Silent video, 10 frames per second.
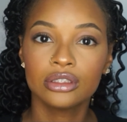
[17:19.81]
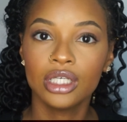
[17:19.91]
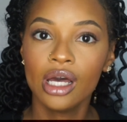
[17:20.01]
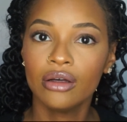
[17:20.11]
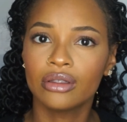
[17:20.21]

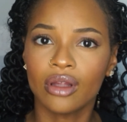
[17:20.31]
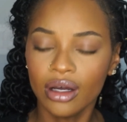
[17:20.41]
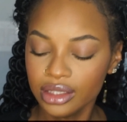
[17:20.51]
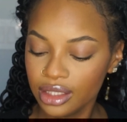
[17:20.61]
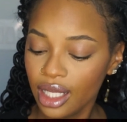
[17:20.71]
how
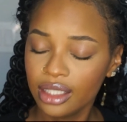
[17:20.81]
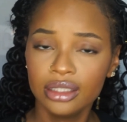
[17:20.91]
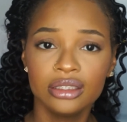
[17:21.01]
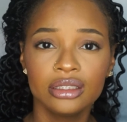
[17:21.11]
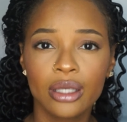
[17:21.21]
glossy that
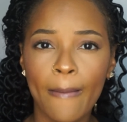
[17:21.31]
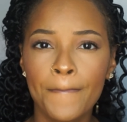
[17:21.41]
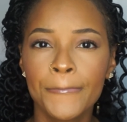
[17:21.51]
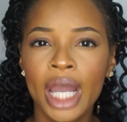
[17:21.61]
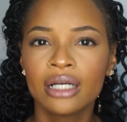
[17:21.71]
is?
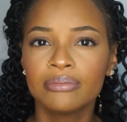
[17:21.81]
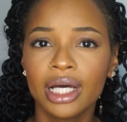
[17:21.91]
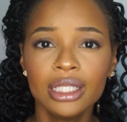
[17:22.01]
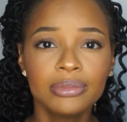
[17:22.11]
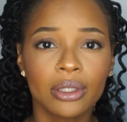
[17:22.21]
My lips